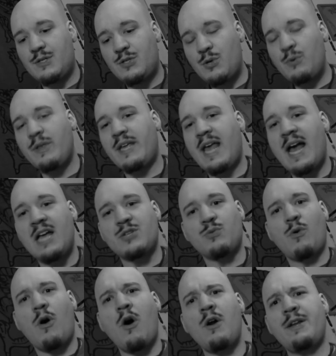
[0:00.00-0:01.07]
to the
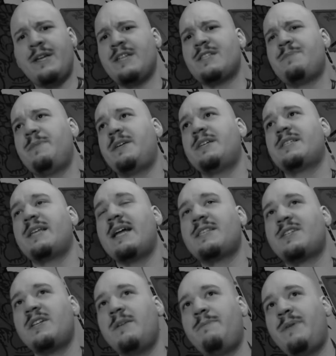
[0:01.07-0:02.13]
casual audience because
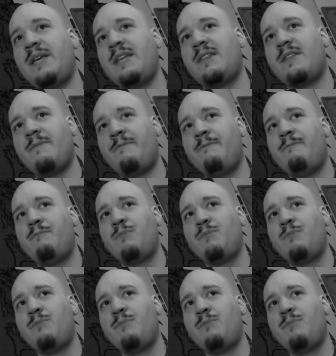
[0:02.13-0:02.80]
that's going to be the